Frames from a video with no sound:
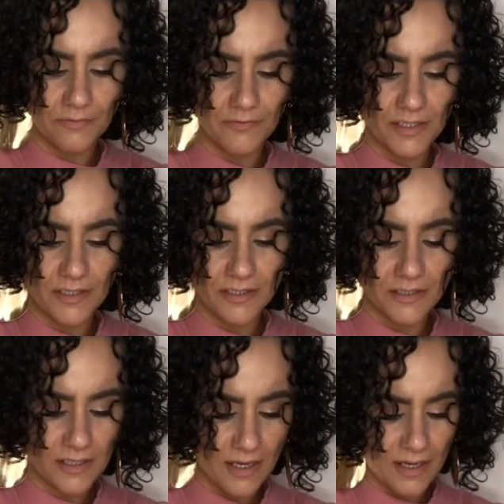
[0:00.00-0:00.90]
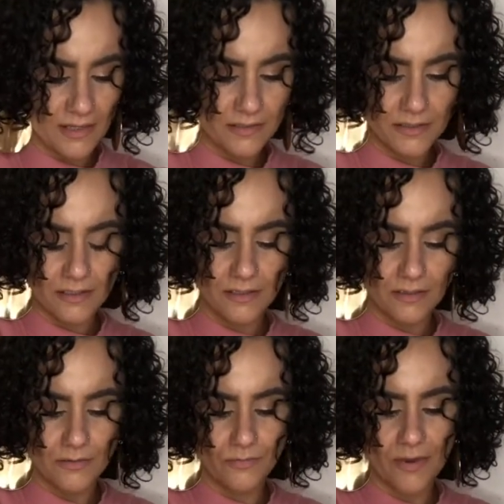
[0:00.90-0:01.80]
Venus, and
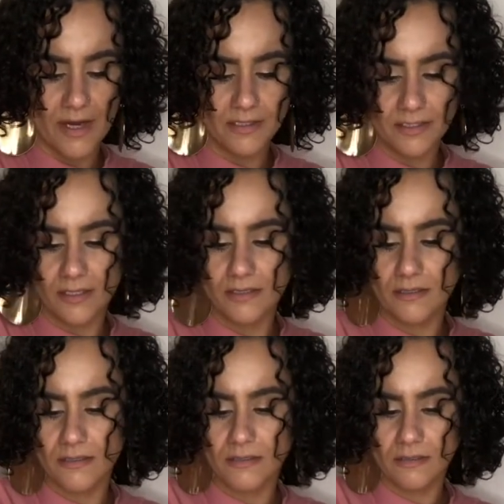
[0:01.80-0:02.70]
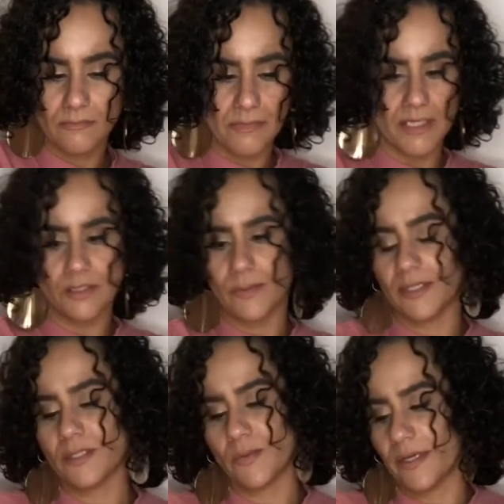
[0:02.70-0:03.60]
Rising, May
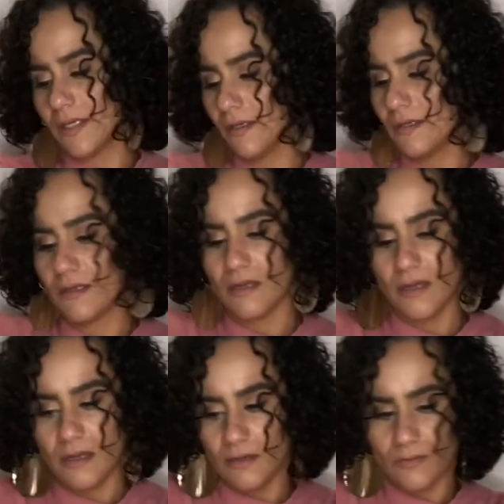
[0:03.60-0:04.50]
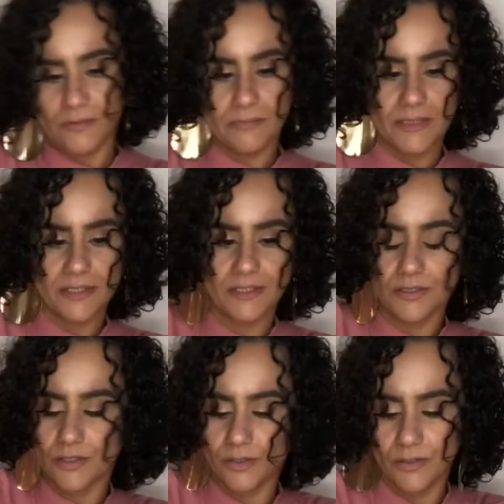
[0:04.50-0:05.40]
2020. What
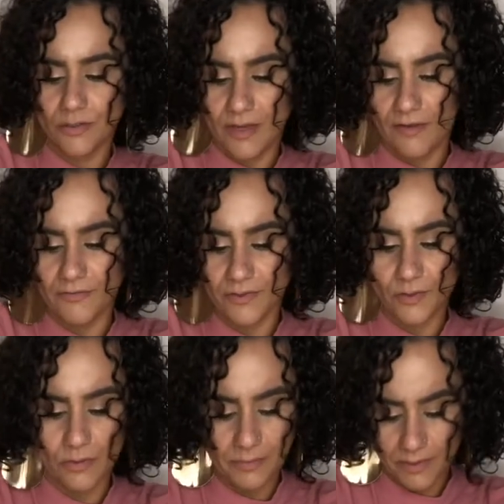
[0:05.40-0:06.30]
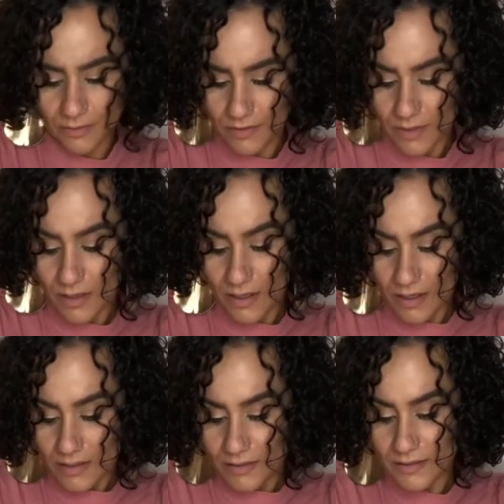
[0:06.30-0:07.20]
message do you have for Scorpio?
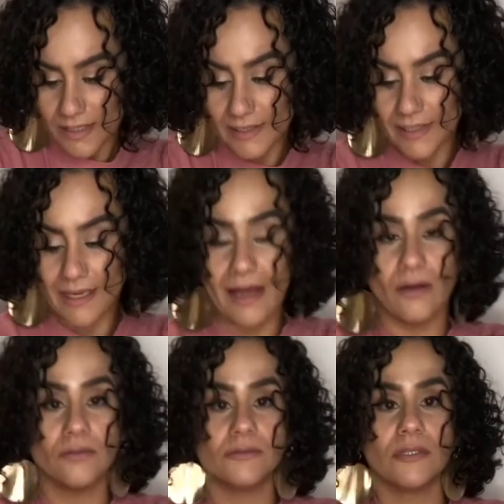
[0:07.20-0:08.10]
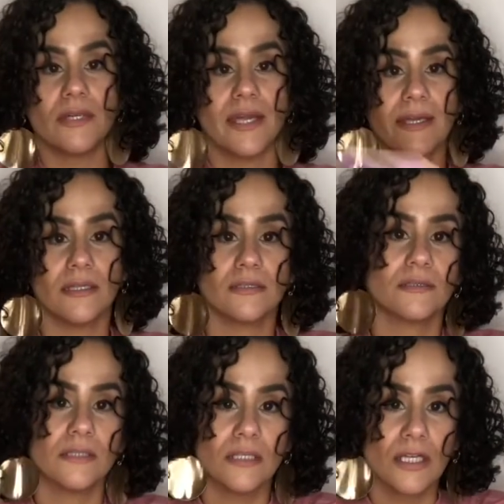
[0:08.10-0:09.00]
Selling out. Okay,
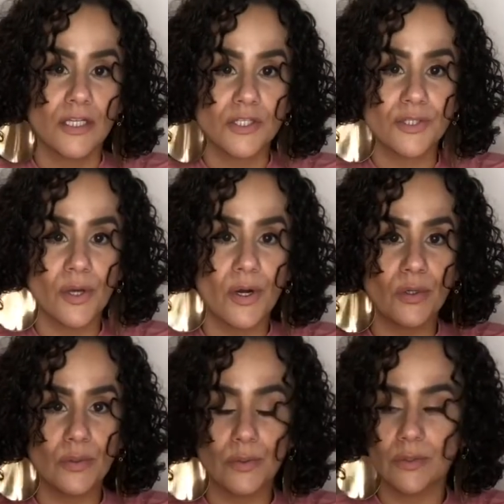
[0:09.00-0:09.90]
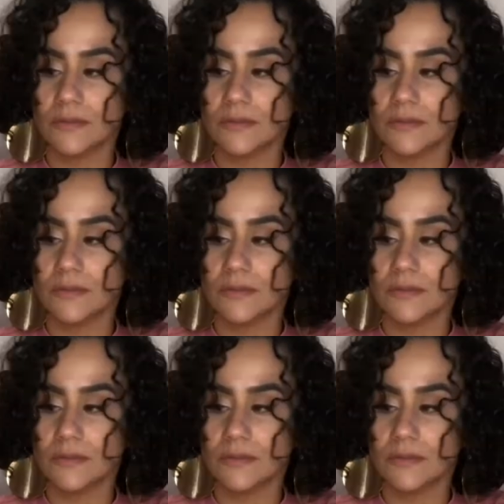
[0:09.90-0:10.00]
so